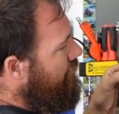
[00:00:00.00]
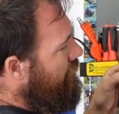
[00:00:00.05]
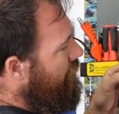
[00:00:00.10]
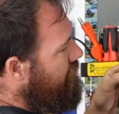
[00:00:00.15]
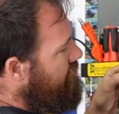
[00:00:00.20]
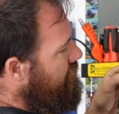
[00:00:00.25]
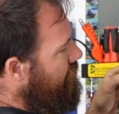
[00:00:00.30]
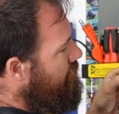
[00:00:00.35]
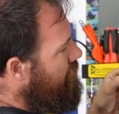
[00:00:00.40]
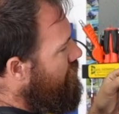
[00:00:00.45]

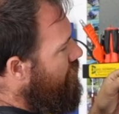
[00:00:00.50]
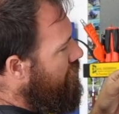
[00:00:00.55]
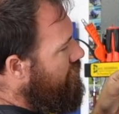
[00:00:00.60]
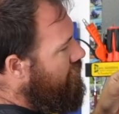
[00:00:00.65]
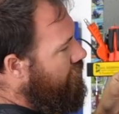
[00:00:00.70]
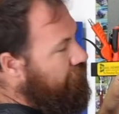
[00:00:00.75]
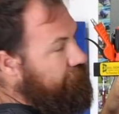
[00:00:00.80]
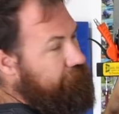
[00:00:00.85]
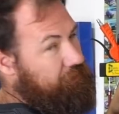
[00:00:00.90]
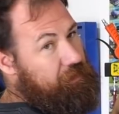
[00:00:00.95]
Something I
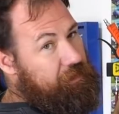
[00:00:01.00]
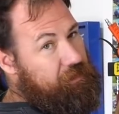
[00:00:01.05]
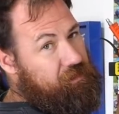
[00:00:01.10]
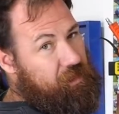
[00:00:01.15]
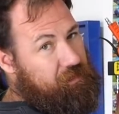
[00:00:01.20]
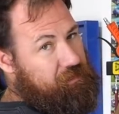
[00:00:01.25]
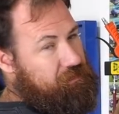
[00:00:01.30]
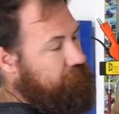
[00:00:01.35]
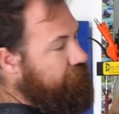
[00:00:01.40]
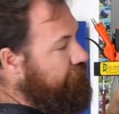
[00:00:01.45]
kind of only
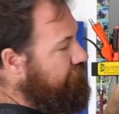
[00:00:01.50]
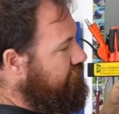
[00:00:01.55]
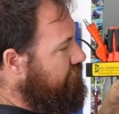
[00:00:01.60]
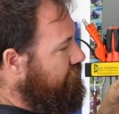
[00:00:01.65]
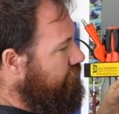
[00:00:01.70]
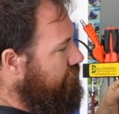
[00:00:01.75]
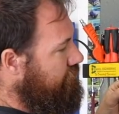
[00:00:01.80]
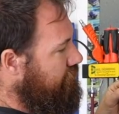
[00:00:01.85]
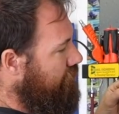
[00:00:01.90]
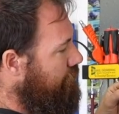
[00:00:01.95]
just clicked
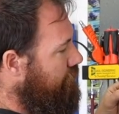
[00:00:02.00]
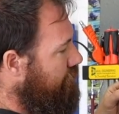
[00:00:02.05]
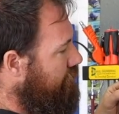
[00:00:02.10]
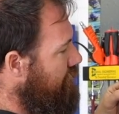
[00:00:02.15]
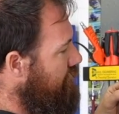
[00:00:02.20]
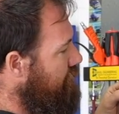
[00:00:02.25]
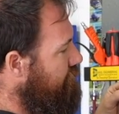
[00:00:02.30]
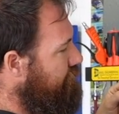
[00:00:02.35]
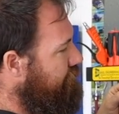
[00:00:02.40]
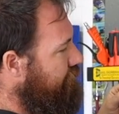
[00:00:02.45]
to is I
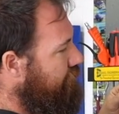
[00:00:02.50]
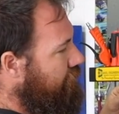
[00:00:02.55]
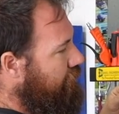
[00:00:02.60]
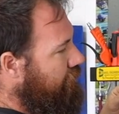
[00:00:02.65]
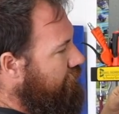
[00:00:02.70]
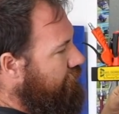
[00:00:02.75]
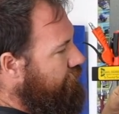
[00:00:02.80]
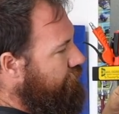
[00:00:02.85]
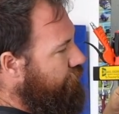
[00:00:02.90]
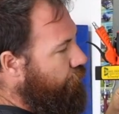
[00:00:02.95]
believe
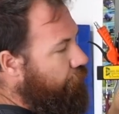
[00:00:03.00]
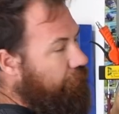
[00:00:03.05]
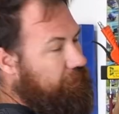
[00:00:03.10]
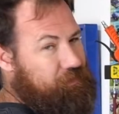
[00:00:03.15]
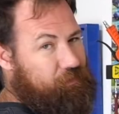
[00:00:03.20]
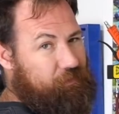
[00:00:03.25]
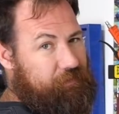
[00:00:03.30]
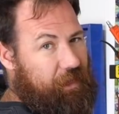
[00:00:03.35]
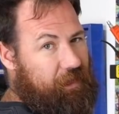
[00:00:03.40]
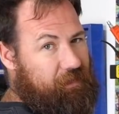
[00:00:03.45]
the
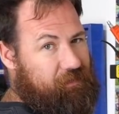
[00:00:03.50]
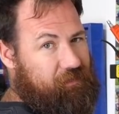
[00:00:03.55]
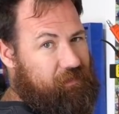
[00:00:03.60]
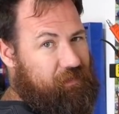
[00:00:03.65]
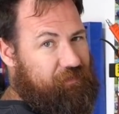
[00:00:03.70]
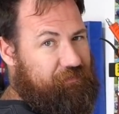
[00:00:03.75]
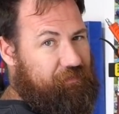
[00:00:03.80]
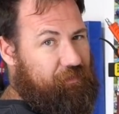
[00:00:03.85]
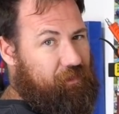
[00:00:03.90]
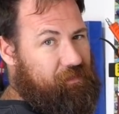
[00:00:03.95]
Rex was actually
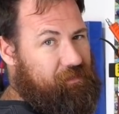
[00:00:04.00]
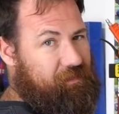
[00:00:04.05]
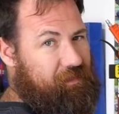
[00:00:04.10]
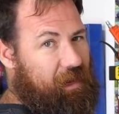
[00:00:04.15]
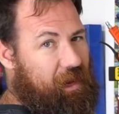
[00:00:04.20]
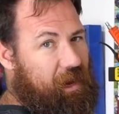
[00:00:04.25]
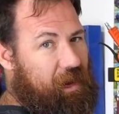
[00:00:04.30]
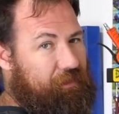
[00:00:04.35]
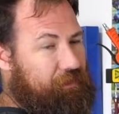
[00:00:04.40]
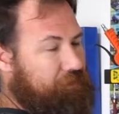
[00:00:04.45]
the first
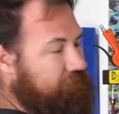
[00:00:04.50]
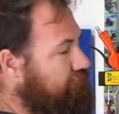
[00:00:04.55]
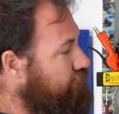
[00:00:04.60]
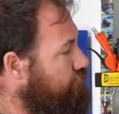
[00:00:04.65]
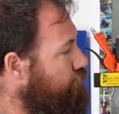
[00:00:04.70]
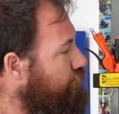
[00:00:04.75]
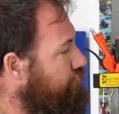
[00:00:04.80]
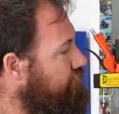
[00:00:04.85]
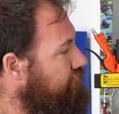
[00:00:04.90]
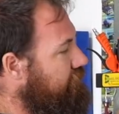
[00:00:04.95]
car that
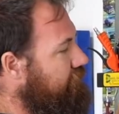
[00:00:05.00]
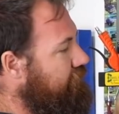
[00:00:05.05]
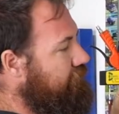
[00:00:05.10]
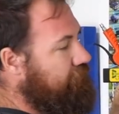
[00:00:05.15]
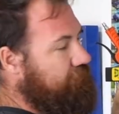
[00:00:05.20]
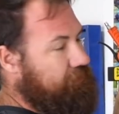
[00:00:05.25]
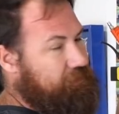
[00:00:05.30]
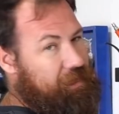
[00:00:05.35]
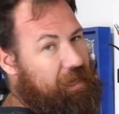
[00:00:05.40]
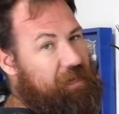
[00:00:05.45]
Subaru did in
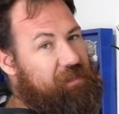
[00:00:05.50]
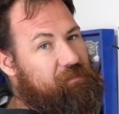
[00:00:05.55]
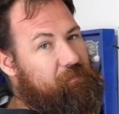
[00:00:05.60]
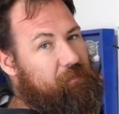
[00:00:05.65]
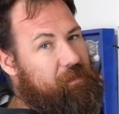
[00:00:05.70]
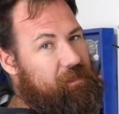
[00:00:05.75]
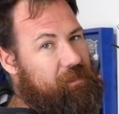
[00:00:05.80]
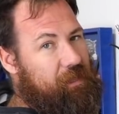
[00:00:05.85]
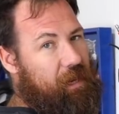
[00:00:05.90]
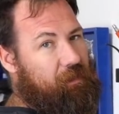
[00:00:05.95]
this
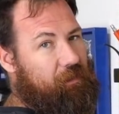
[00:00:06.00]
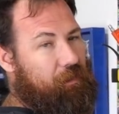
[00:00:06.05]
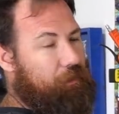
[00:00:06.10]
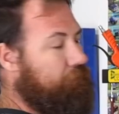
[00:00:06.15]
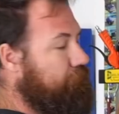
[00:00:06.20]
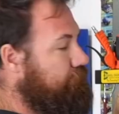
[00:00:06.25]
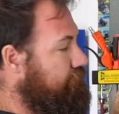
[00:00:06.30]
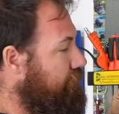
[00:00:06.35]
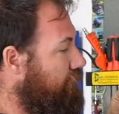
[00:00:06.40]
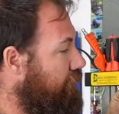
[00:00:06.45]
cashmere
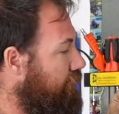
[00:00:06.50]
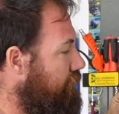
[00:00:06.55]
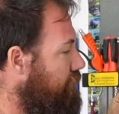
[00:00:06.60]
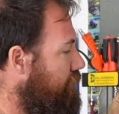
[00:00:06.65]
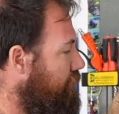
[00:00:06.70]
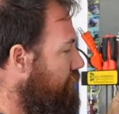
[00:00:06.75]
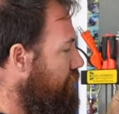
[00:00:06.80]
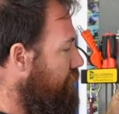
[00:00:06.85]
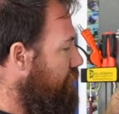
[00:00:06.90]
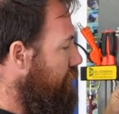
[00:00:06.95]
yellow. So
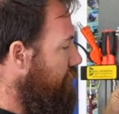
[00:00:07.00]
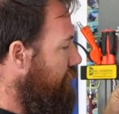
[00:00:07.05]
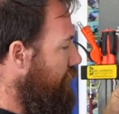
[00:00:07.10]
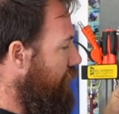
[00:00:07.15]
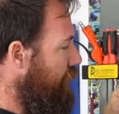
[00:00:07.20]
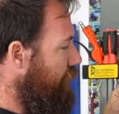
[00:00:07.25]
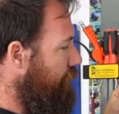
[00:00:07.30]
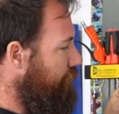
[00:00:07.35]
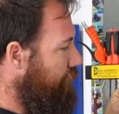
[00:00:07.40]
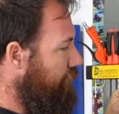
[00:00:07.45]

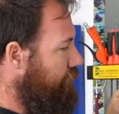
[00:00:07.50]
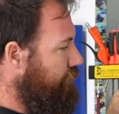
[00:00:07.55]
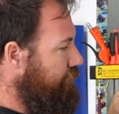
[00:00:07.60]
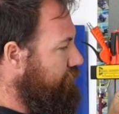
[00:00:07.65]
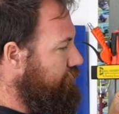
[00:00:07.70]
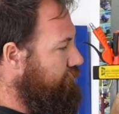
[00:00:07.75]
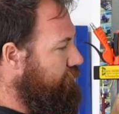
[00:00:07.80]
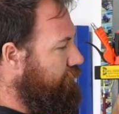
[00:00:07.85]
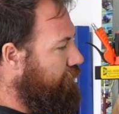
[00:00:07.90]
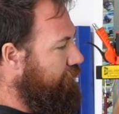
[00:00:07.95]
a lot of
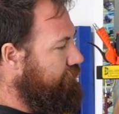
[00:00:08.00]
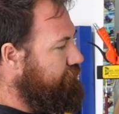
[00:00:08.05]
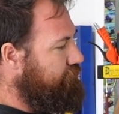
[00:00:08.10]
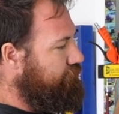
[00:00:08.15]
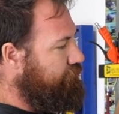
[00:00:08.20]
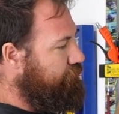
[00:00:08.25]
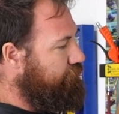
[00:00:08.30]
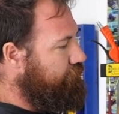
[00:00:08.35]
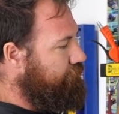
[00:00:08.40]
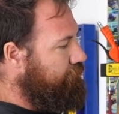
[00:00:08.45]
you guys
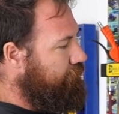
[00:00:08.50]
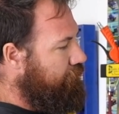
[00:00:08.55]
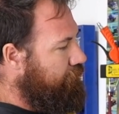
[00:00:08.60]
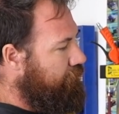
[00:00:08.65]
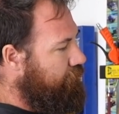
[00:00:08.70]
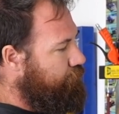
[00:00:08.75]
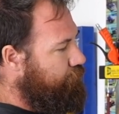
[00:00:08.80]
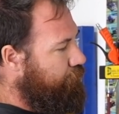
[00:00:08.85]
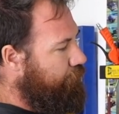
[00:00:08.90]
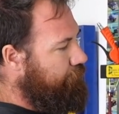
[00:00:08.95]
who
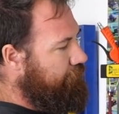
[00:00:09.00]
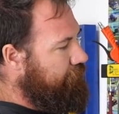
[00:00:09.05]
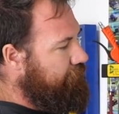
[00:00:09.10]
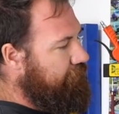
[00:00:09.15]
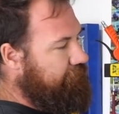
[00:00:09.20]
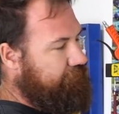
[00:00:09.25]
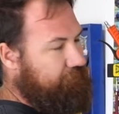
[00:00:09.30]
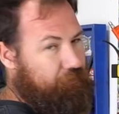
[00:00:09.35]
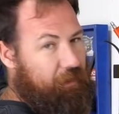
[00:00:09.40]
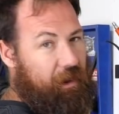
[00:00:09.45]
probably
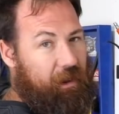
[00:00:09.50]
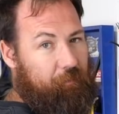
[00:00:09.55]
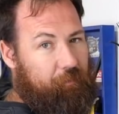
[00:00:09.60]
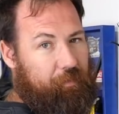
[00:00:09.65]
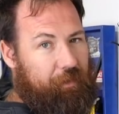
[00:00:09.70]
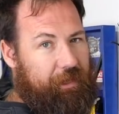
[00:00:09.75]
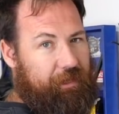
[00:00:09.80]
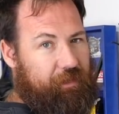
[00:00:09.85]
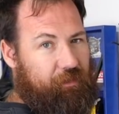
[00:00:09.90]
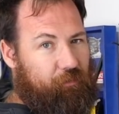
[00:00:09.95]
kicked around
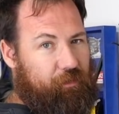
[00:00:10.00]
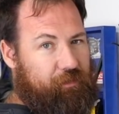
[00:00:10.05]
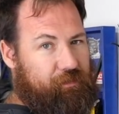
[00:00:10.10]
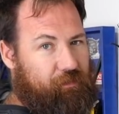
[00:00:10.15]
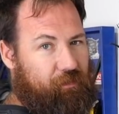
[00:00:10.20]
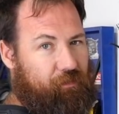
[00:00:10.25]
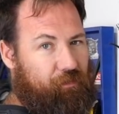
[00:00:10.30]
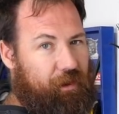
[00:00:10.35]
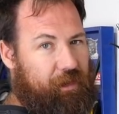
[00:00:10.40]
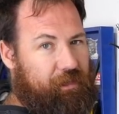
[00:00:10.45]
playing the
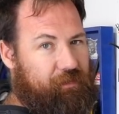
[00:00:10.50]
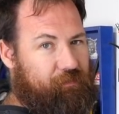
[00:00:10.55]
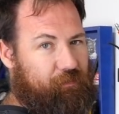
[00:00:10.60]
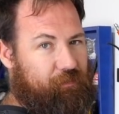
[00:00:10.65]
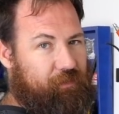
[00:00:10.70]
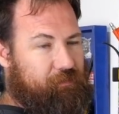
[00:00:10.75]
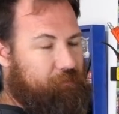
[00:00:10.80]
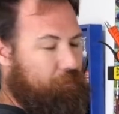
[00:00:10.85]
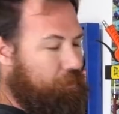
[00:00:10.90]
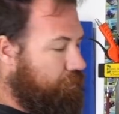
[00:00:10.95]
original Gran
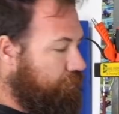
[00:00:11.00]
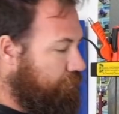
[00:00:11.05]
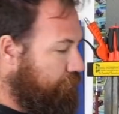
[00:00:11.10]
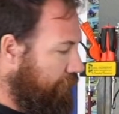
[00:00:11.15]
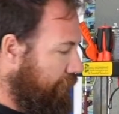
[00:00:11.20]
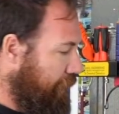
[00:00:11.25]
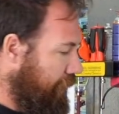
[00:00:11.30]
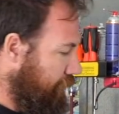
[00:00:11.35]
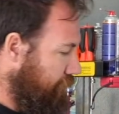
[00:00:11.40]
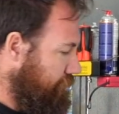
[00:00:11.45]

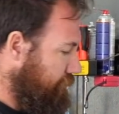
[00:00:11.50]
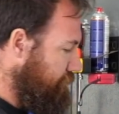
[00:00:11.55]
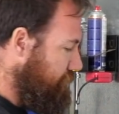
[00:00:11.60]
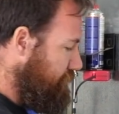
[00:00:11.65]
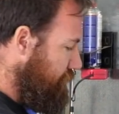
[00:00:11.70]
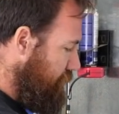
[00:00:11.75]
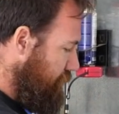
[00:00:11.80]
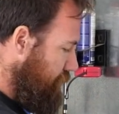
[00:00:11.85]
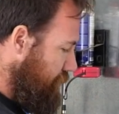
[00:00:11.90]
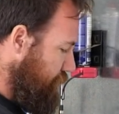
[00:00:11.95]
Turismo and
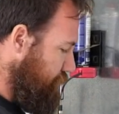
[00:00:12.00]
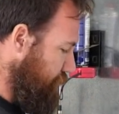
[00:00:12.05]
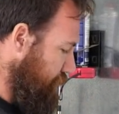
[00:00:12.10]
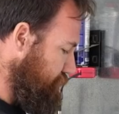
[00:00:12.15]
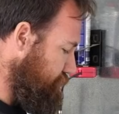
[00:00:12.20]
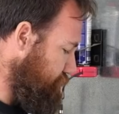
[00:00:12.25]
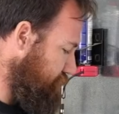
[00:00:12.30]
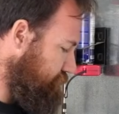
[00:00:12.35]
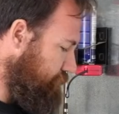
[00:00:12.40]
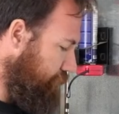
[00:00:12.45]

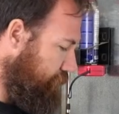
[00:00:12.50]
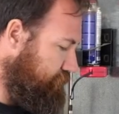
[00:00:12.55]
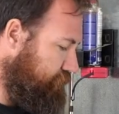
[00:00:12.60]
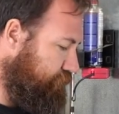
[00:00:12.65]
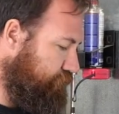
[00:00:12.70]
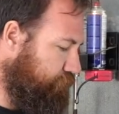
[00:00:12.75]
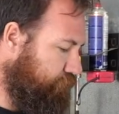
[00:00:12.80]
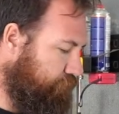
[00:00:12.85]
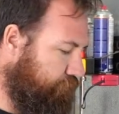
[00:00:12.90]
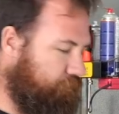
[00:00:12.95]
Gran Turismo
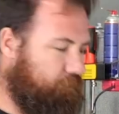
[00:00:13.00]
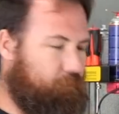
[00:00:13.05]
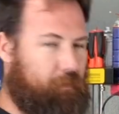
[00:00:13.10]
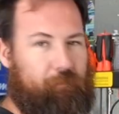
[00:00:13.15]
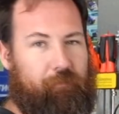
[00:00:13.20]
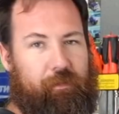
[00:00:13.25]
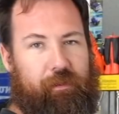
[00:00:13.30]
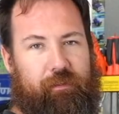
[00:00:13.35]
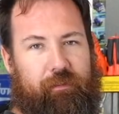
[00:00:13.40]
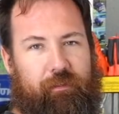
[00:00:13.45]
2 would have
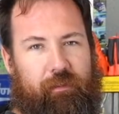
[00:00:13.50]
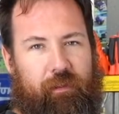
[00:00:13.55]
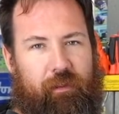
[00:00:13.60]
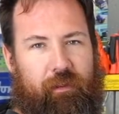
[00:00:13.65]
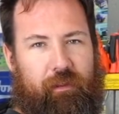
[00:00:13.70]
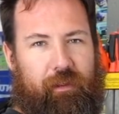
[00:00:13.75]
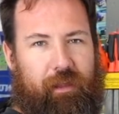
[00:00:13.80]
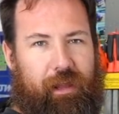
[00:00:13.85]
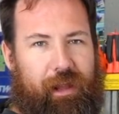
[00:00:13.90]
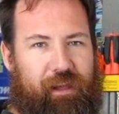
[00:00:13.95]
remembered
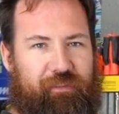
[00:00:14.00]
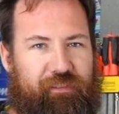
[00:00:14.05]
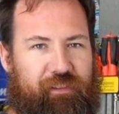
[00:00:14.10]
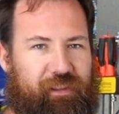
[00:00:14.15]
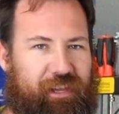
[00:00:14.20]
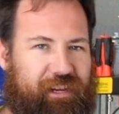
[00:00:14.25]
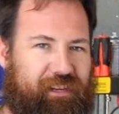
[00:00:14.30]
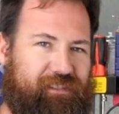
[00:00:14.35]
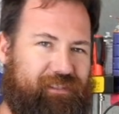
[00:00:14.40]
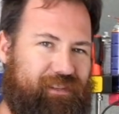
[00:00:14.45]
the
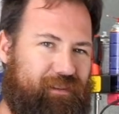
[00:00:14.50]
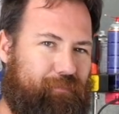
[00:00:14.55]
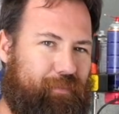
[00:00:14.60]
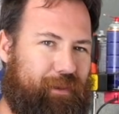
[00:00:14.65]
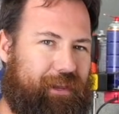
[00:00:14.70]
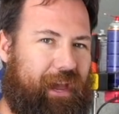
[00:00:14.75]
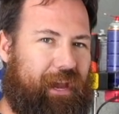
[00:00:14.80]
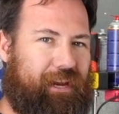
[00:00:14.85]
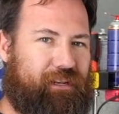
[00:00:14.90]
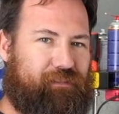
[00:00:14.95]
Legacy
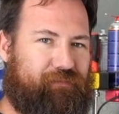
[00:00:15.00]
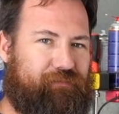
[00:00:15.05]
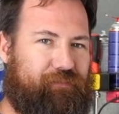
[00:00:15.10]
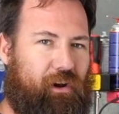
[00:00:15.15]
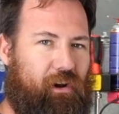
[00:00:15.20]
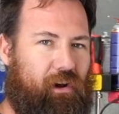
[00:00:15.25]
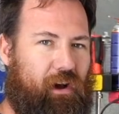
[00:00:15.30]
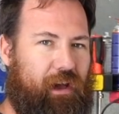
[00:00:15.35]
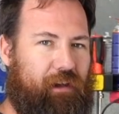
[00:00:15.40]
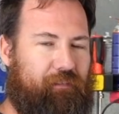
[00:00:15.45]

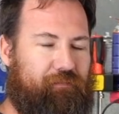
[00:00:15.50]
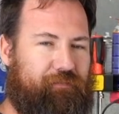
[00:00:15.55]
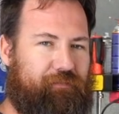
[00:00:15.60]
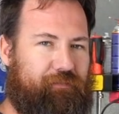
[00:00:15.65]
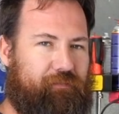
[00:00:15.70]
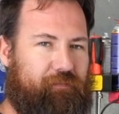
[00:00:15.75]
BG5,